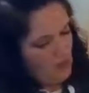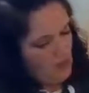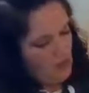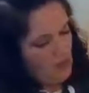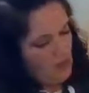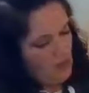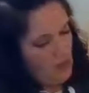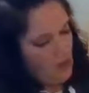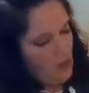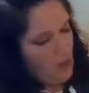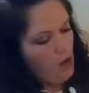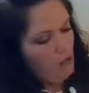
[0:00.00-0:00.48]

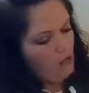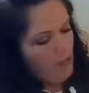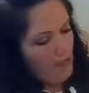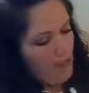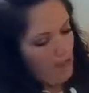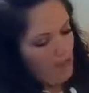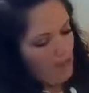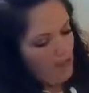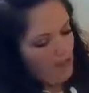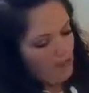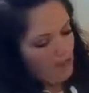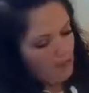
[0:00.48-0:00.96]
All
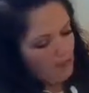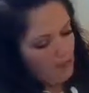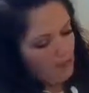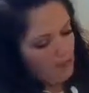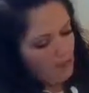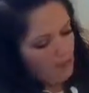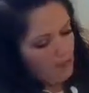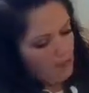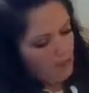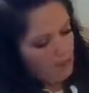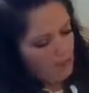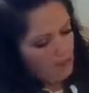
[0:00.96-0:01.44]
right,
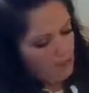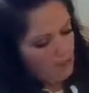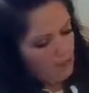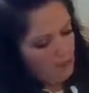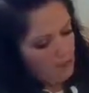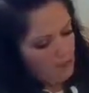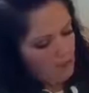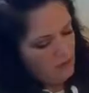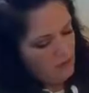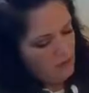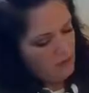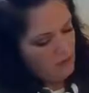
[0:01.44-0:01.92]

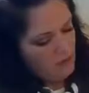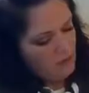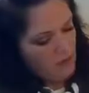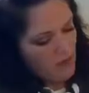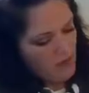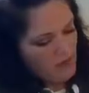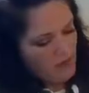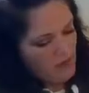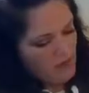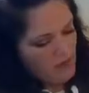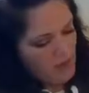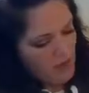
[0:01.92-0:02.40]

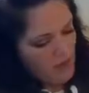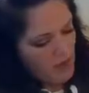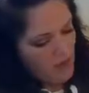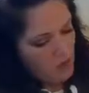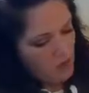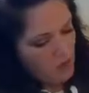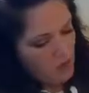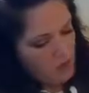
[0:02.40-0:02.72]
cried the mayor.